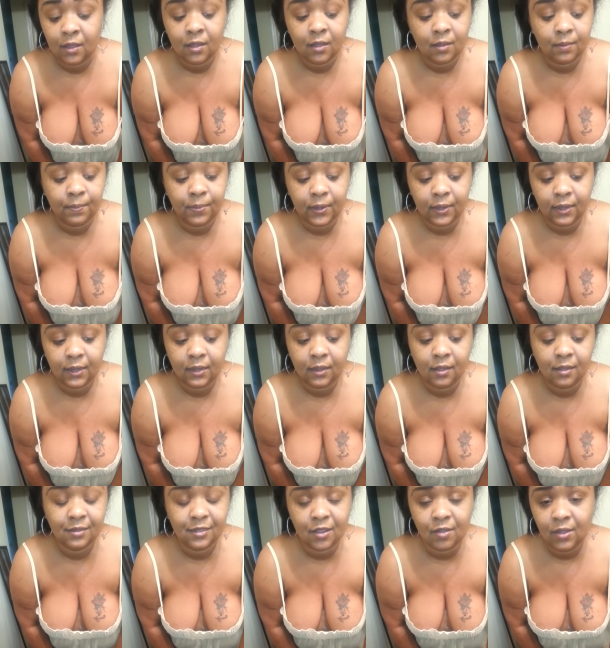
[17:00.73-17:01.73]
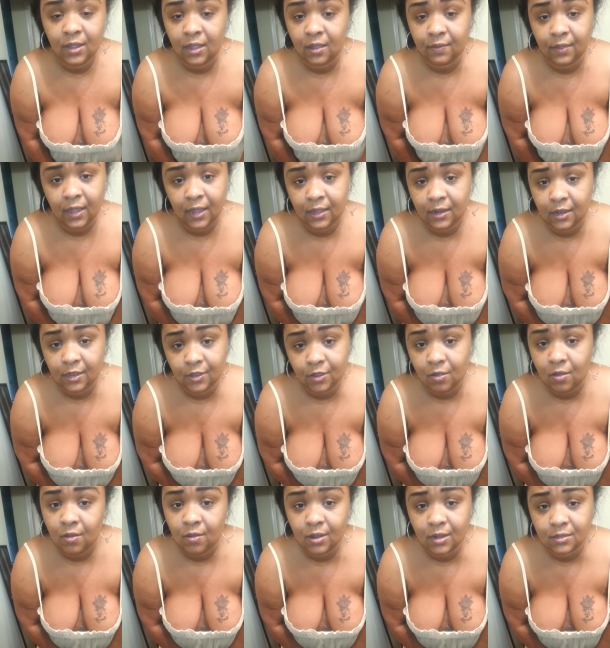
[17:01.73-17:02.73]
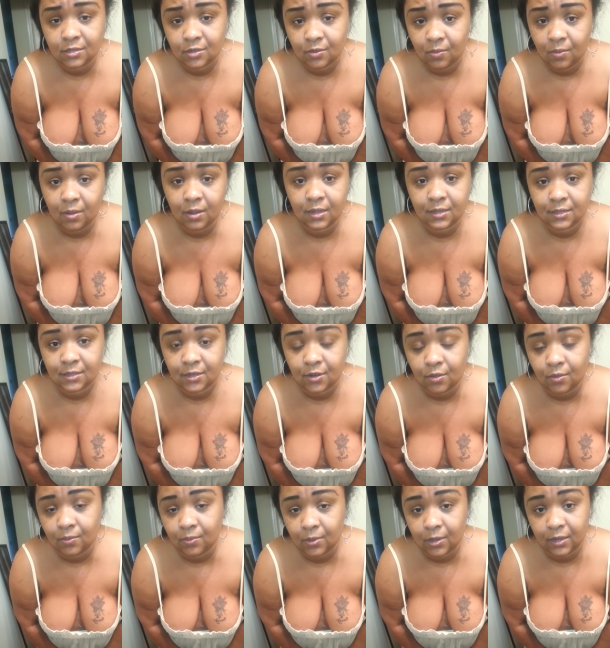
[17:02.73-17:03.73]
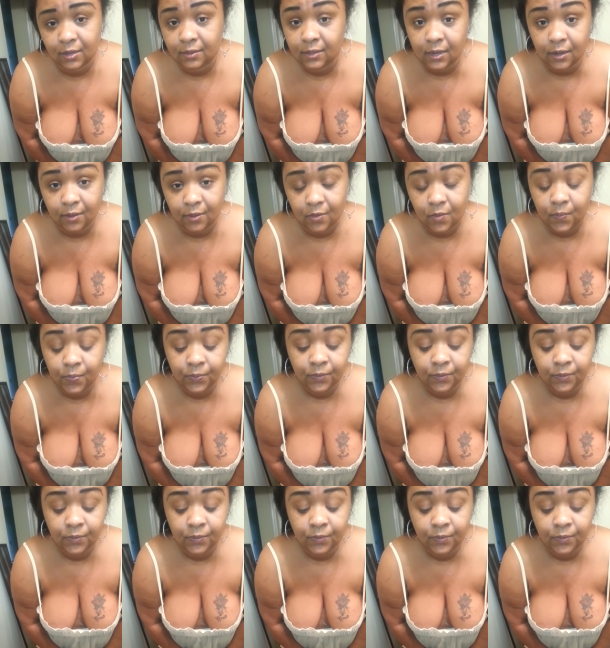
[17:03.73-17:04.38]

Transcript: But don't have hate in your heart towards no one. Don't.